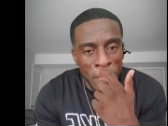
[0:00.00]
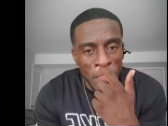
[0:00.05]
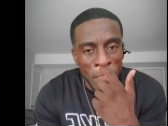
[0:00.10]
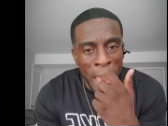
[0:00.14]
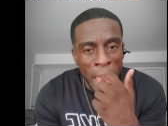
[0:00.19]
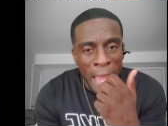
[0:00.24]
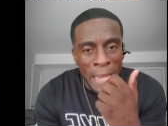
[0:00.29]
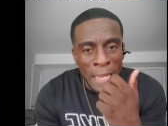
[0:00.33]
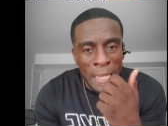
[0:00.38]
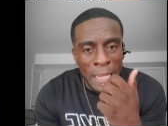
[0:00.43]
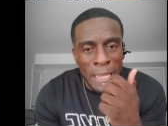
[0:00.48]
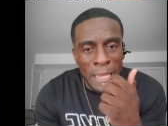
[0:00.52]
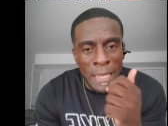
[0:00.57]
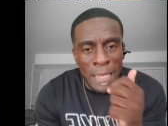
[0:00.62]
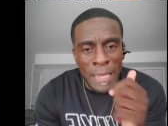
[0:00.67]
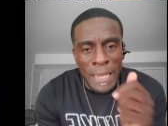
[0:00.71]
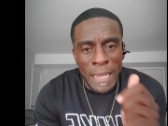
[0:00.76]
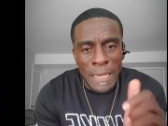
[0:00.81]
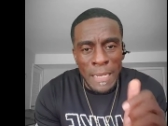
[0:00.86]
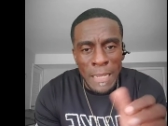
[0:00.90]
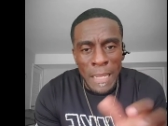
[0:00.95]
that he
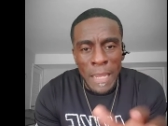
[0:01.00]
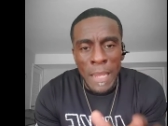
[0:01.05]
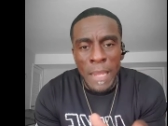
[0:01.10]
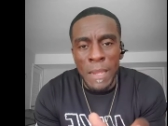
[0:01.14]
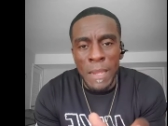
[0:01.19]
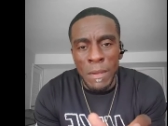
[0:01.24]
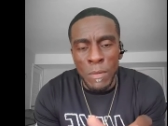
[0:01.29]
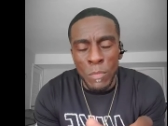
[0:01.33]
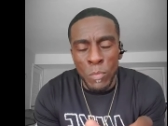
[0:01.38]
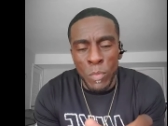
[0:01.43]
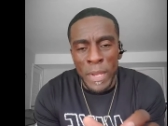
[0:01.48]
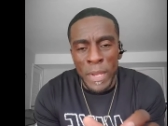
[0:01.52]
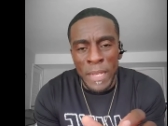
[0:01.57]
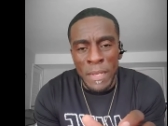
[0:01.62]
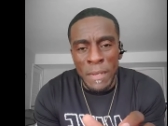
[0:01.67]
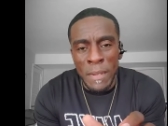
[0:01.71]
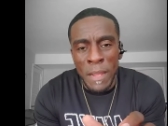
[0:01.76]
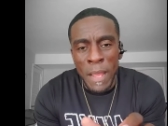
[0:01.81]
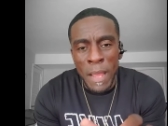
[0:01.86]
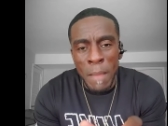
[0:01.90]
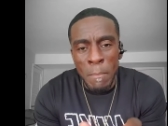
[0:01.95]
can hear
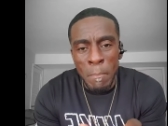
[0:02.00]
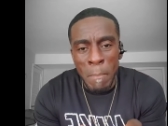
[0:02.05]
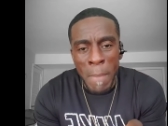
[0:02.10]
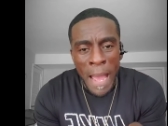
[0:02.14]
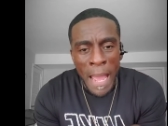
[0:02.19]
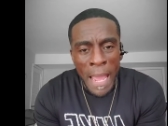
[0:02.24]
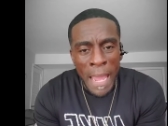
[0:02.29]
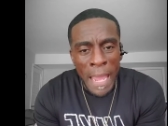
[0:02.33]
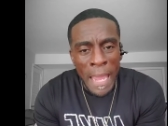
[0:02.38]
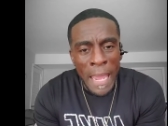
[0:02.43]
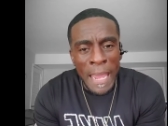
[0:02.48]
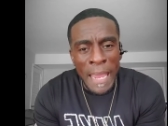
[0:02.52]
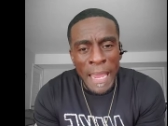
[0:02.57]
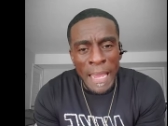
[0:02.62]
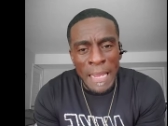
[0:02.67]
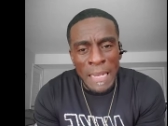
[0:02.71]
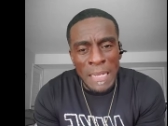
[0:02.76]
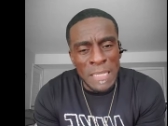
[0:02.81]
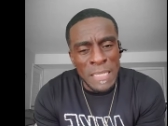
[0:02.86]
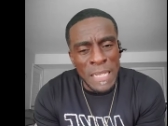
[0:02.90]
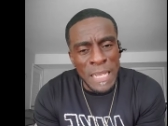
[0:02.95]
when my
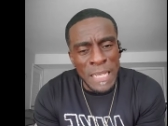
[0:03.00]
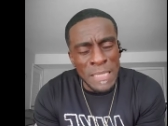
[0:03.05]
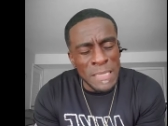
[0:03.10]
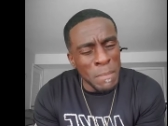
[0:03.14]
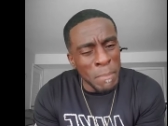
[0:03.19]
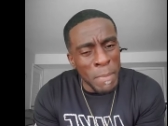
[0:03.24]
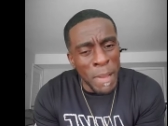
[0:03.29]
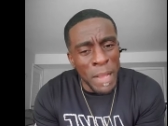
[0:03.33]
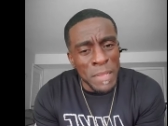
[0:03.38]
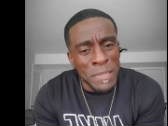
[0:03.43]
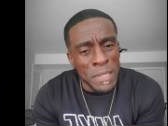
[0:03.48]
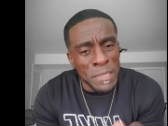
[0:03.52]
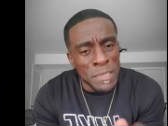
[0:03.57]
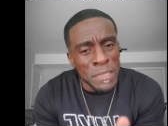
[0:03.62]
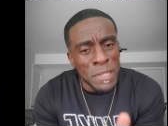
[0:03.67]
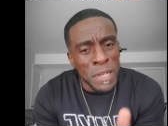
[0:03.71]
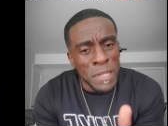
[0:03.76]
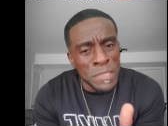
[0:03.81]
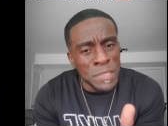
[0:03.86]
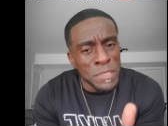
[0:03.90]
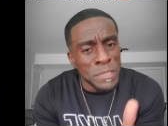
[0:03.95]
hand is about to
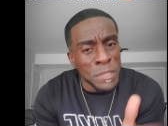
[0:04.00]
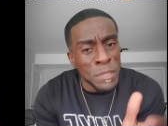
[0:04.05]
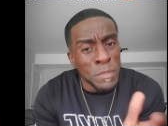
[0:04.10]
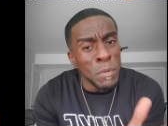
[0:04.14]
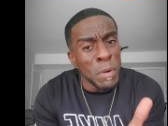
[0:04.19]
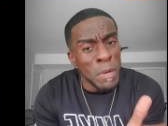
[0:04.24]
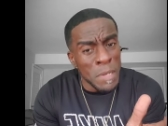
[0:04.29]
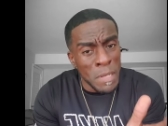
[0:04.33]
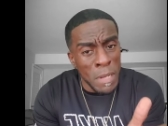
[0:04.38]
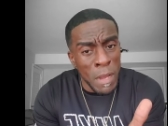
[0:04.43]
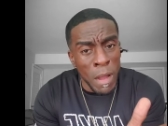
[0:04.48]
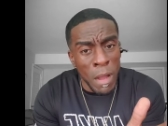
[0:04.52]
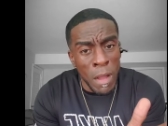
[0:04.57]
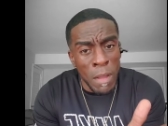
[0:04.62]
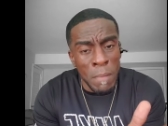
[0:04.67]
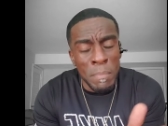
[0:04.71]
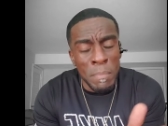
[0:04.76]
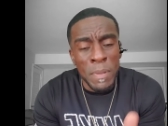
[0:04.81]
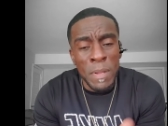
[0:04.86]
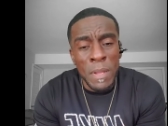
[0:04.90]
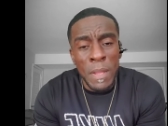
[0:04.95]
touch the
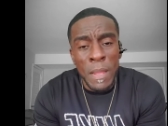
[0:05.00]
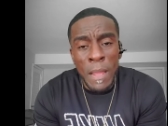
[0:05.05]
doorknob,